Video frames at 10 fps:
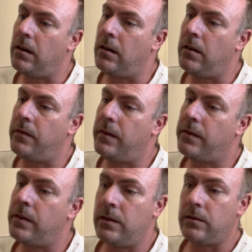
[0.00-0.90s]
of
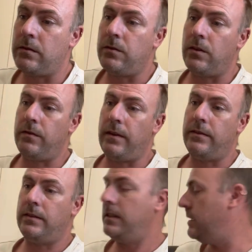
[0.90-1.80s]

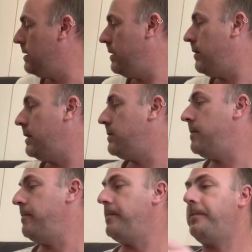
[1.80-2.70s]
345 stitches in on this one.